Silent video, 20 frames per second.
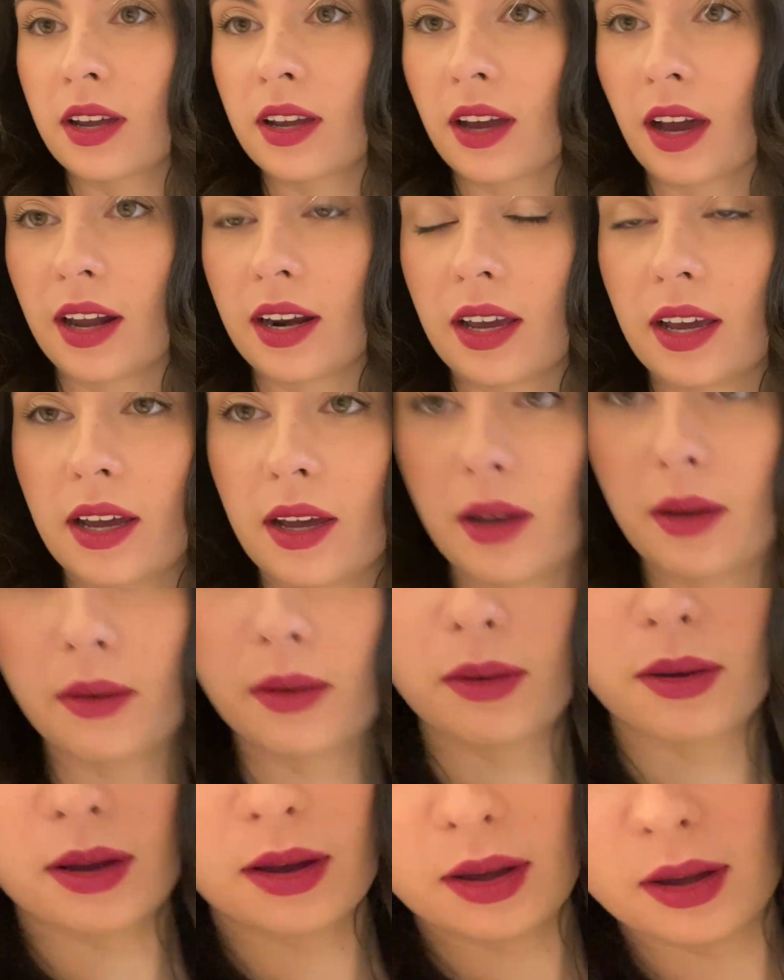Got
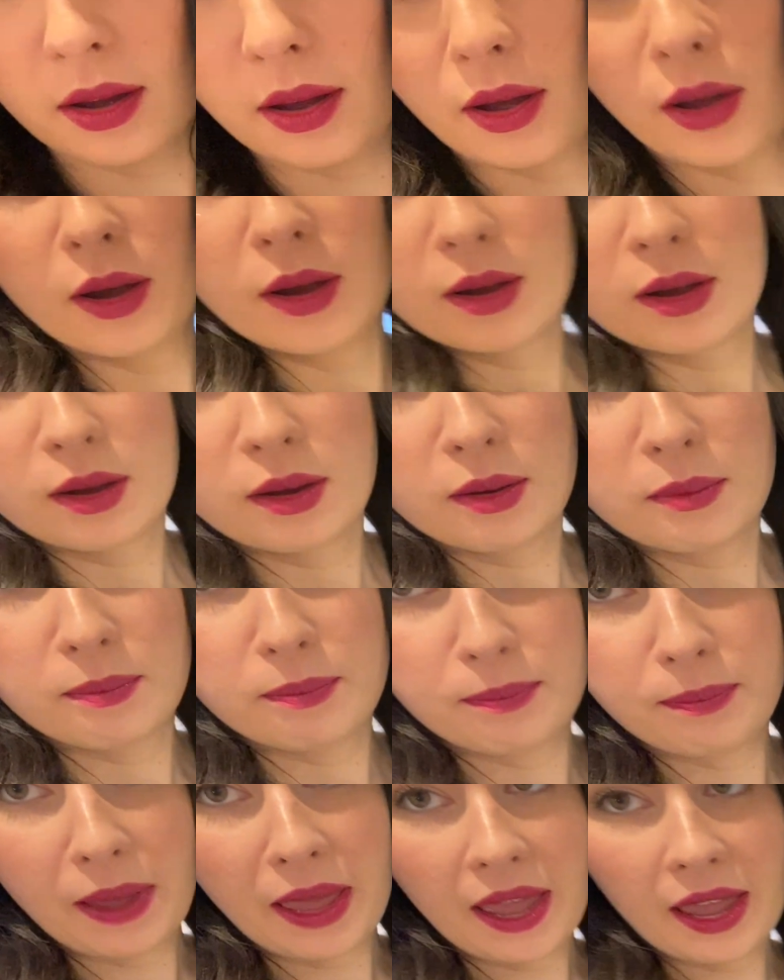a
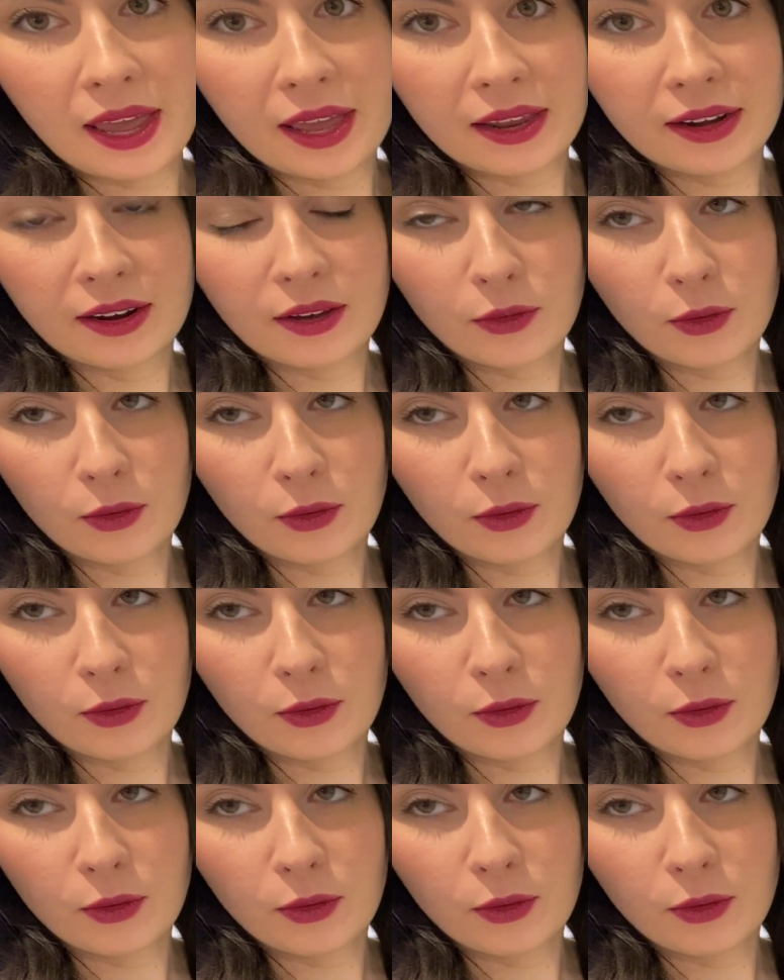pan